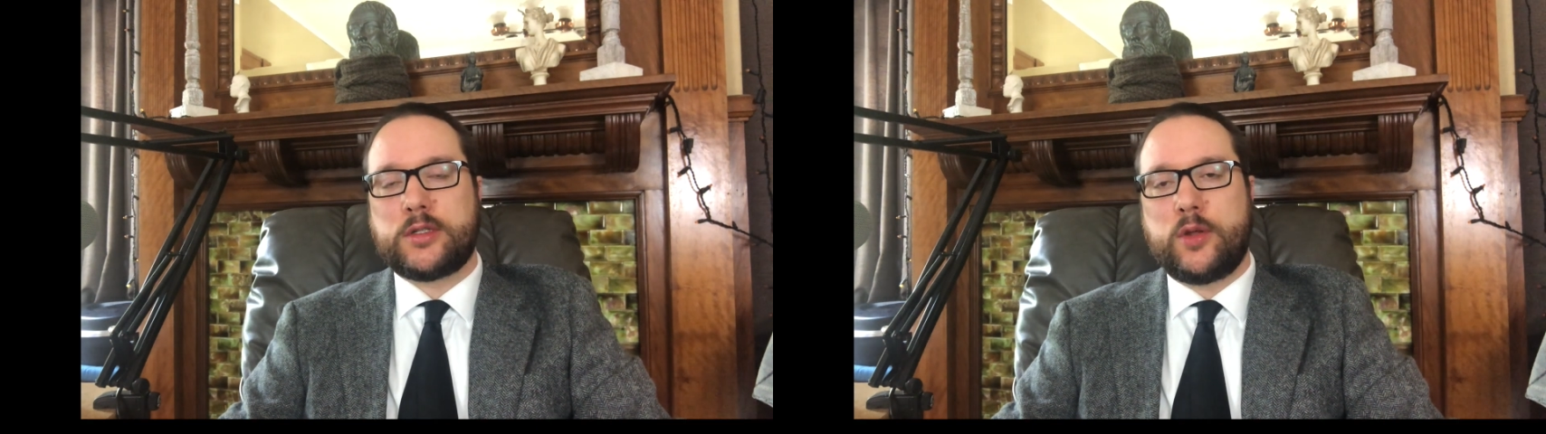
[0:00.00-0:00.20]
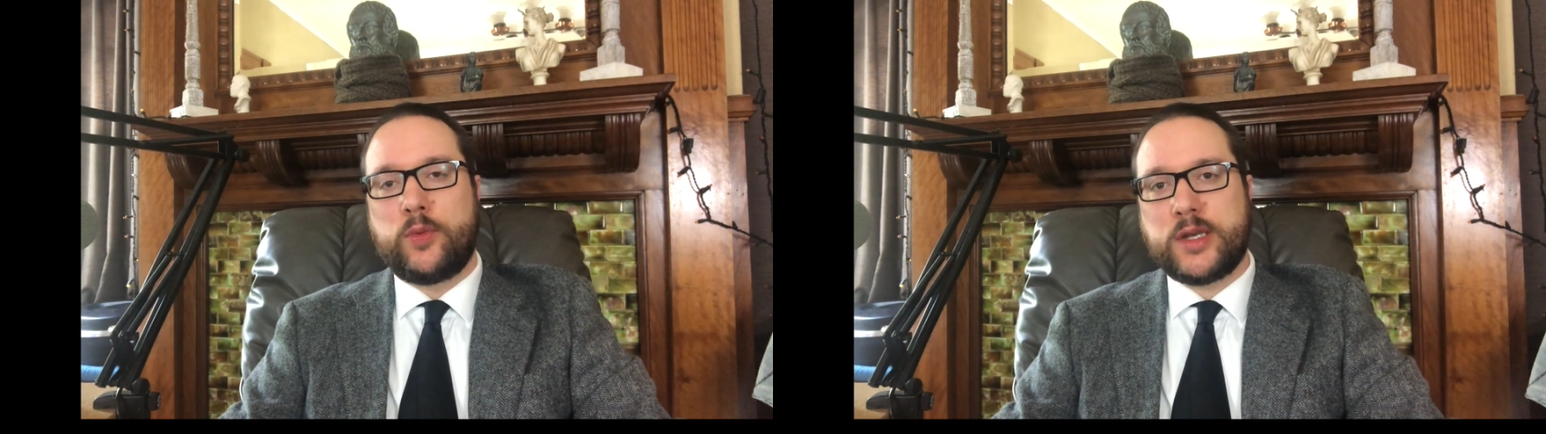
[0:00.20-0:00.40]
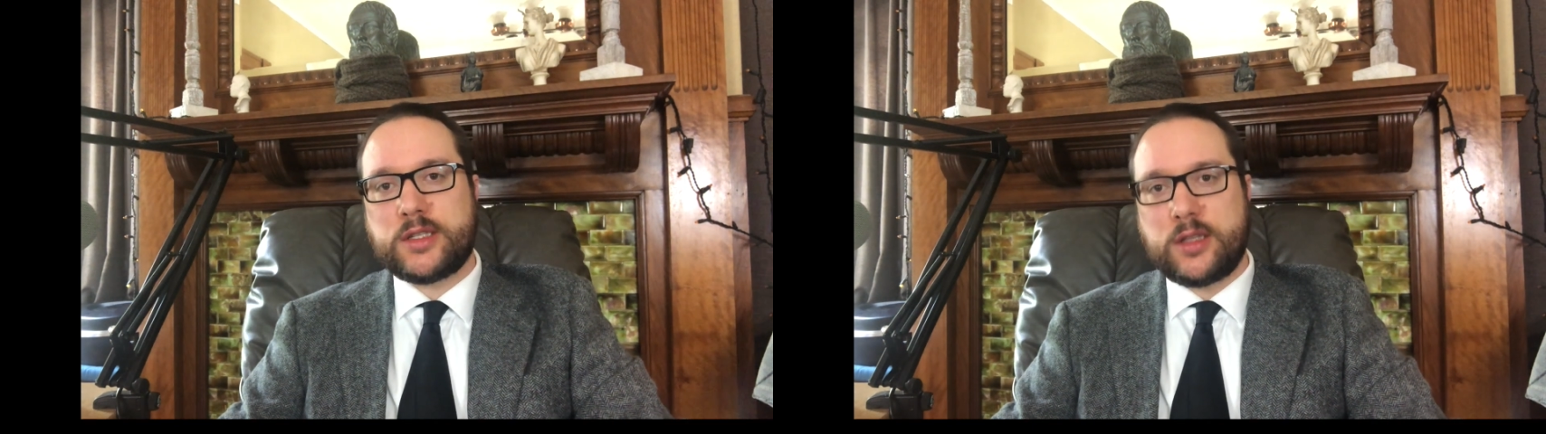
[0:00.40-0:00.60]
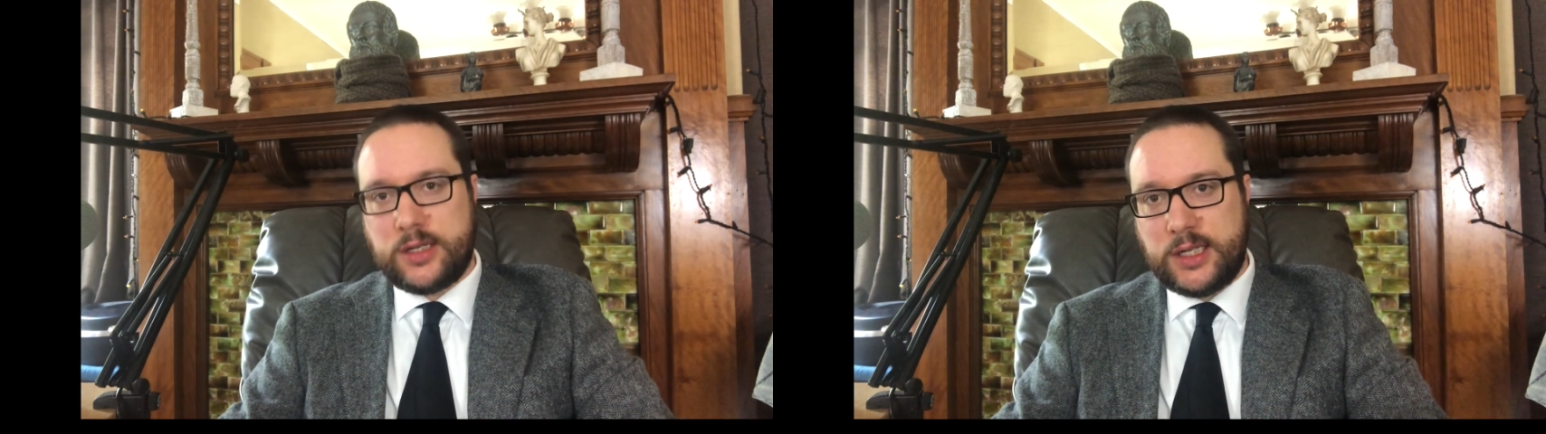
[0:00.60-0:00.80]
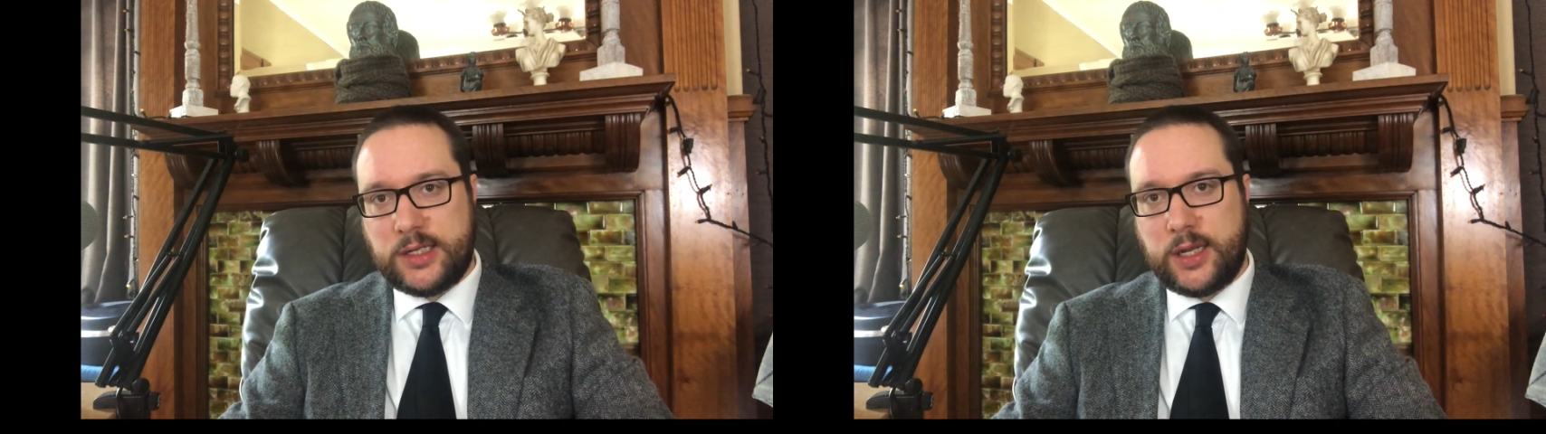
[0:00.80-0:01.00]
The rest of the
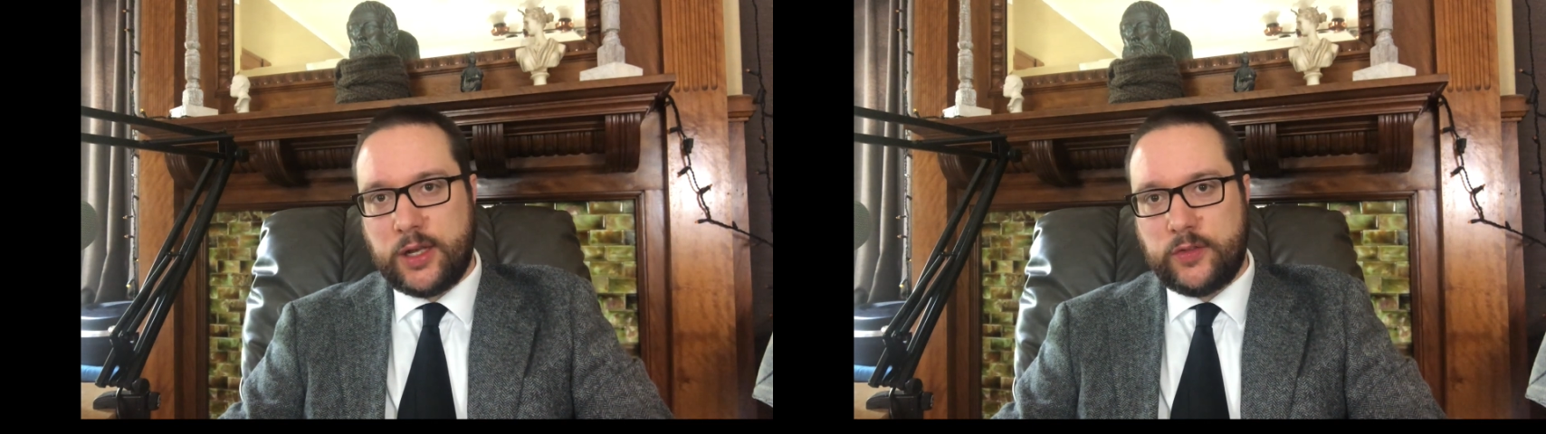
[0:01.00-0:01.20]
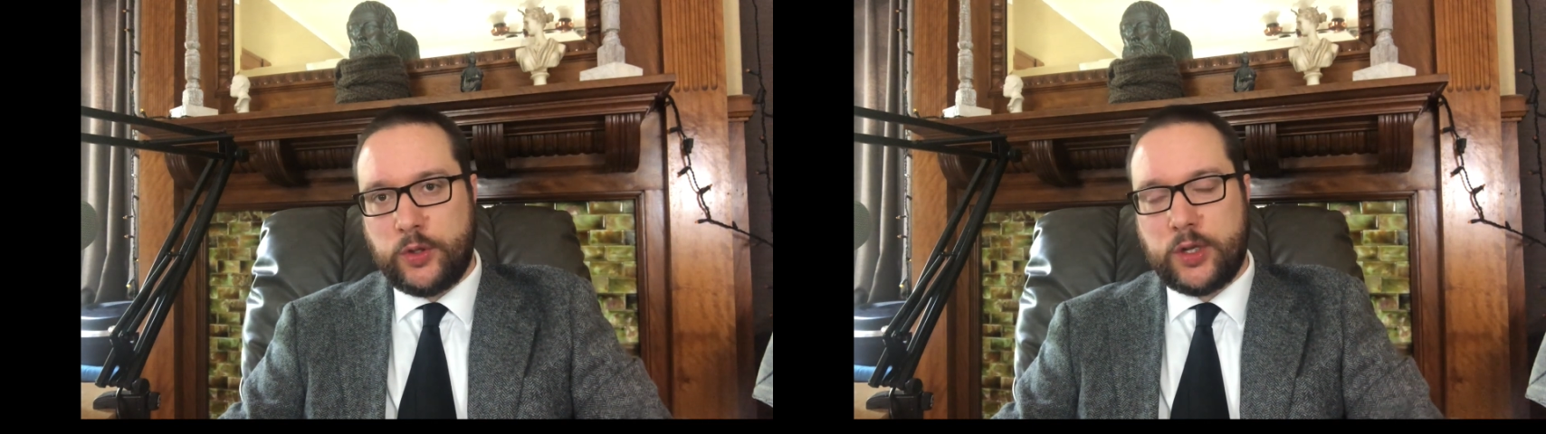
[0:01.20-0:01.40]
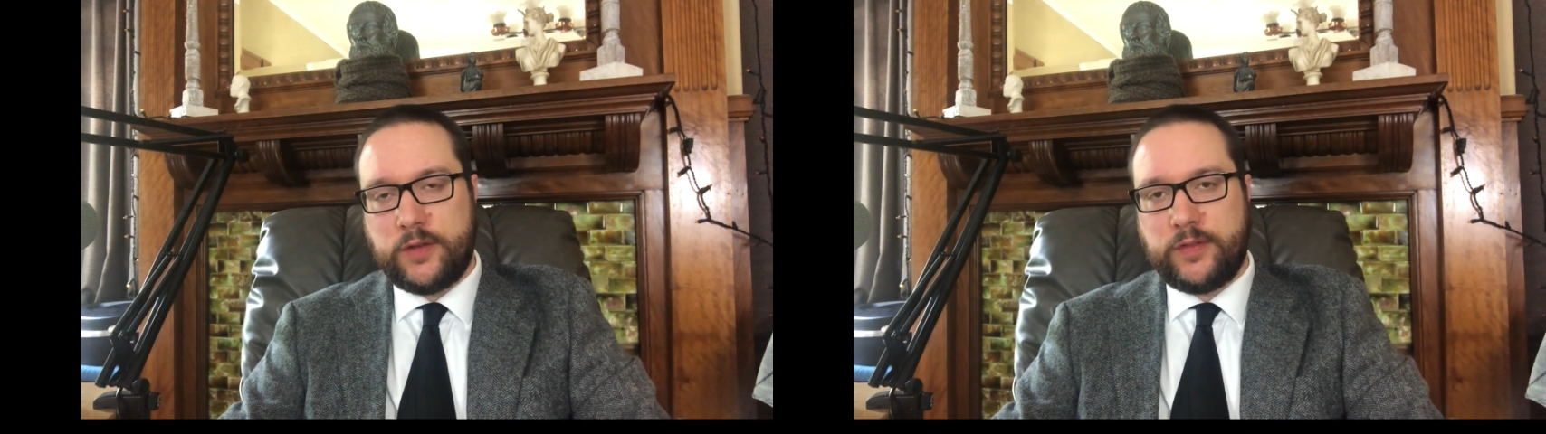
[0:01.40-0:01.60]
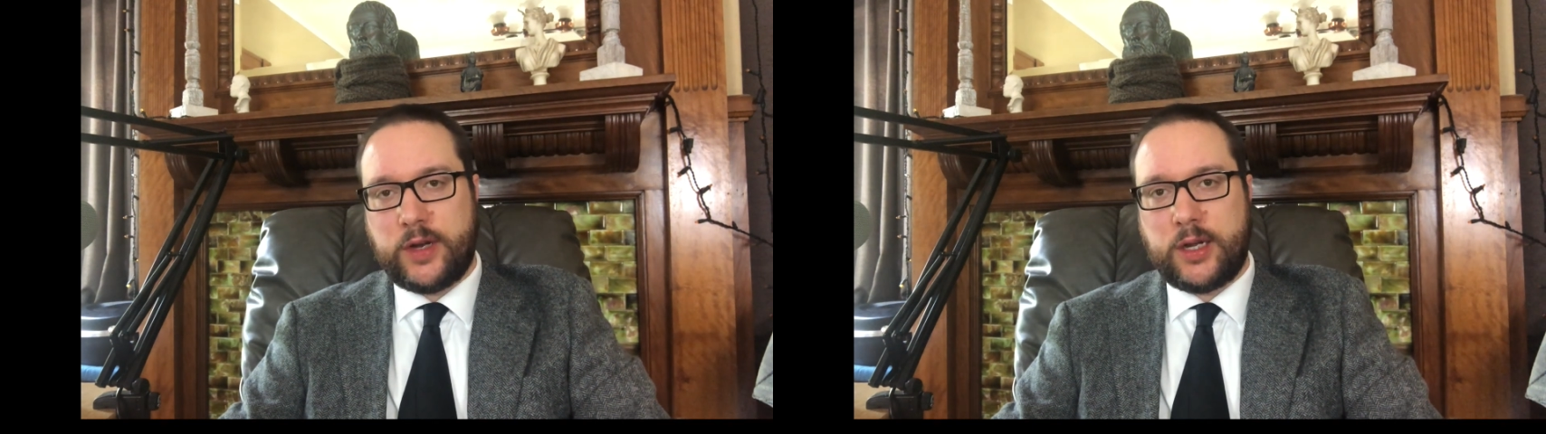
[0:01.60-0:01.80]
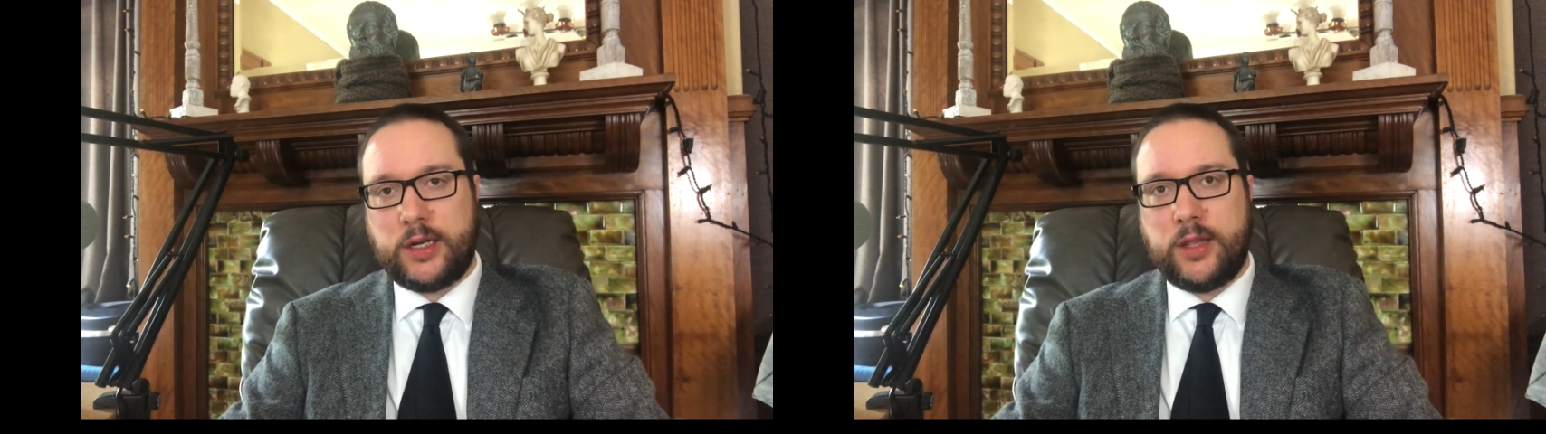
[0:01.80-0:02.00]
details you can
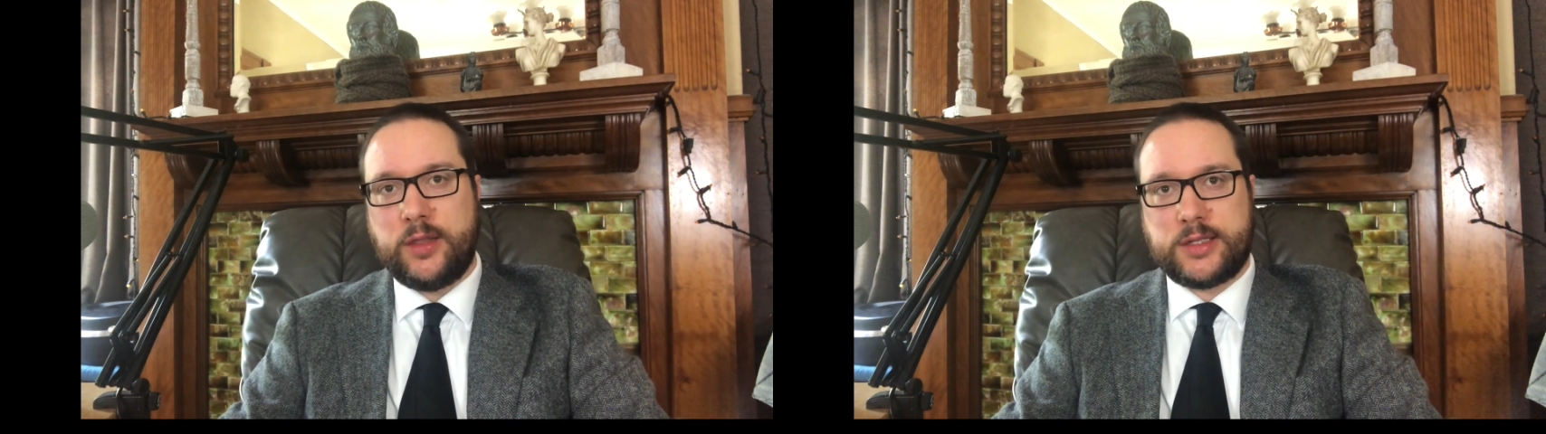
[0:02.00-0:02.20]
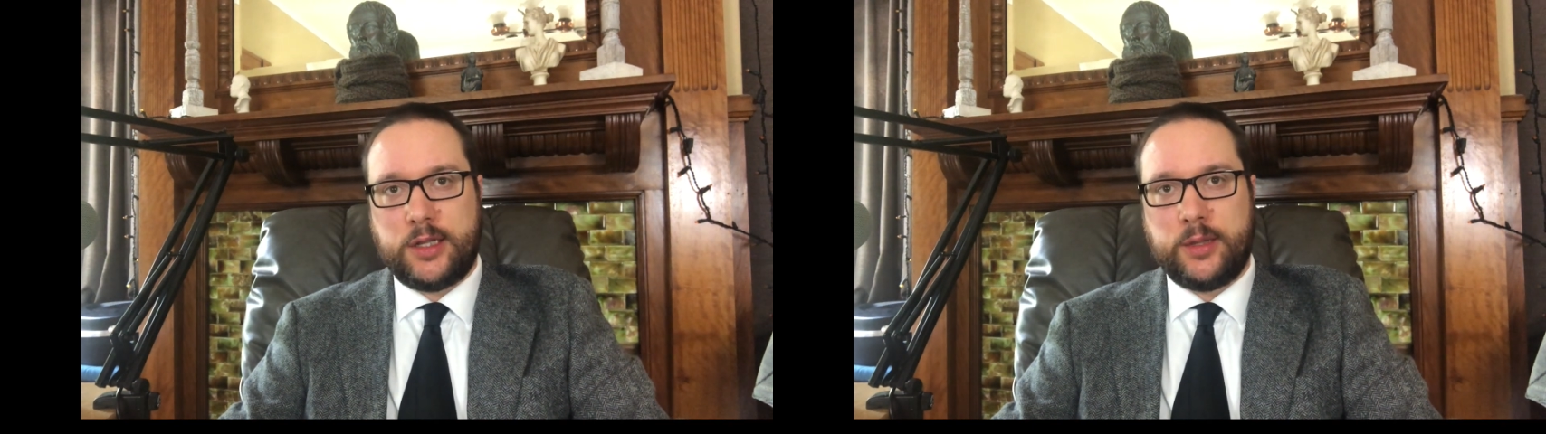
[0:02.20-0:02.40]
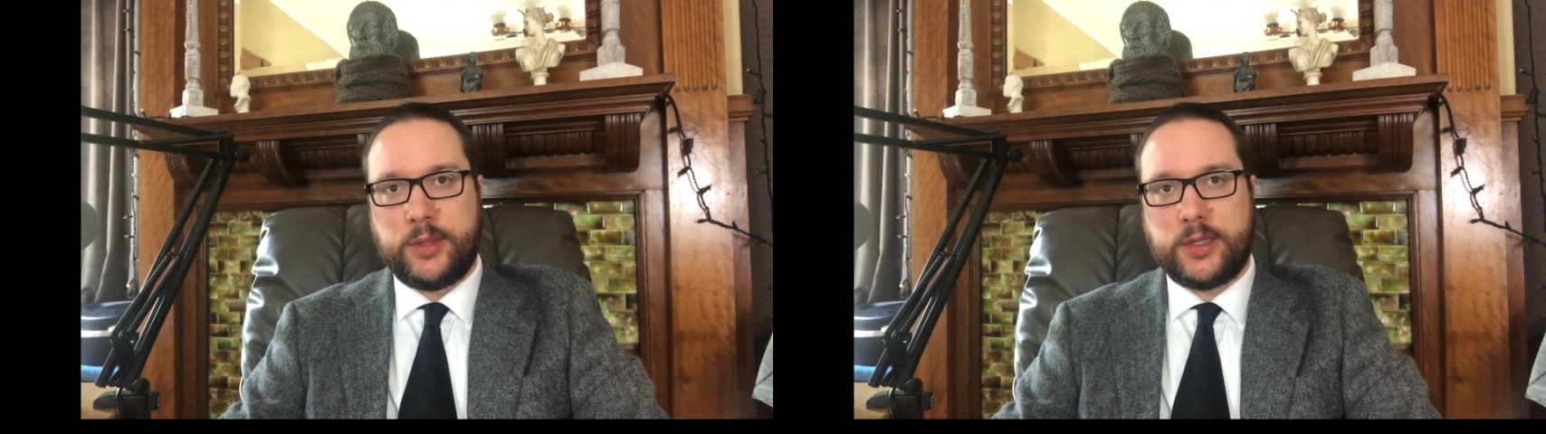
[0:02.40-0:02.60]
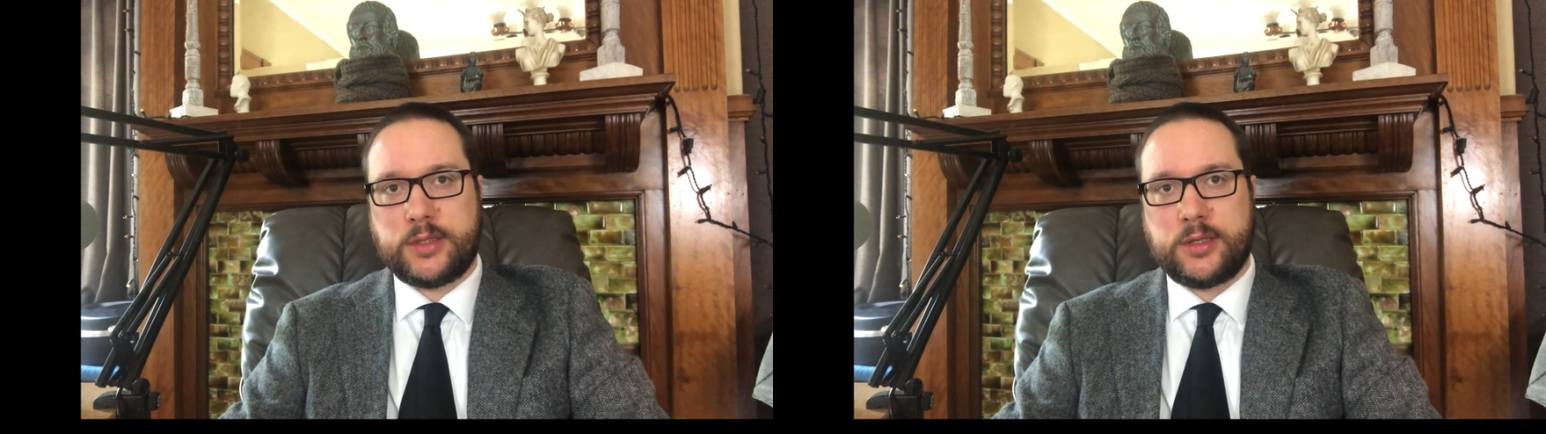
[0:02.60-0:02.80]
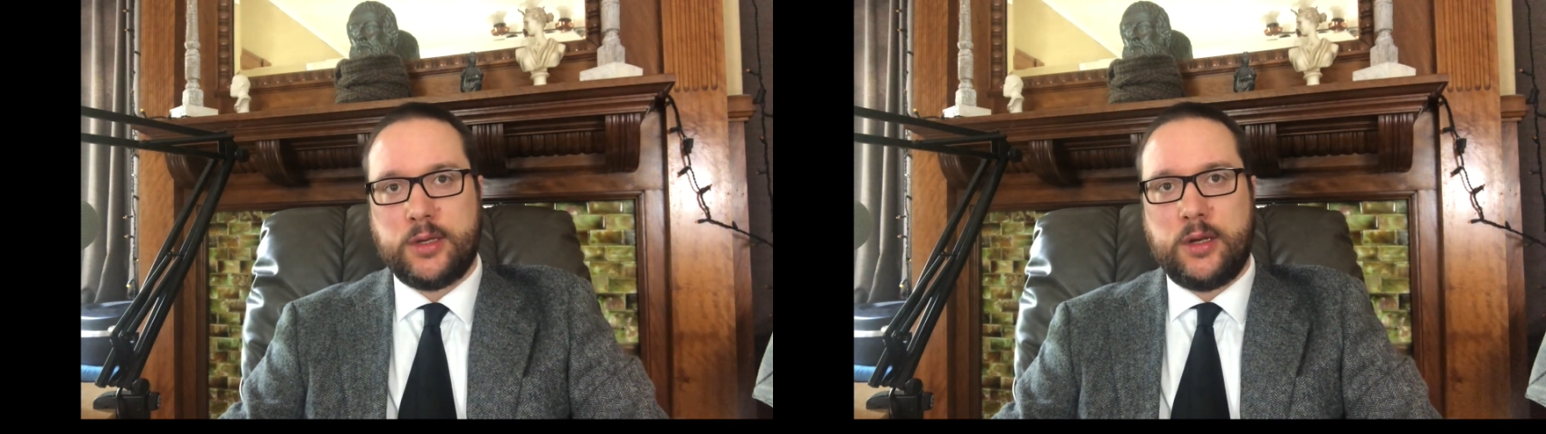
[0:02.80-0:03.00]
find in the syllabus.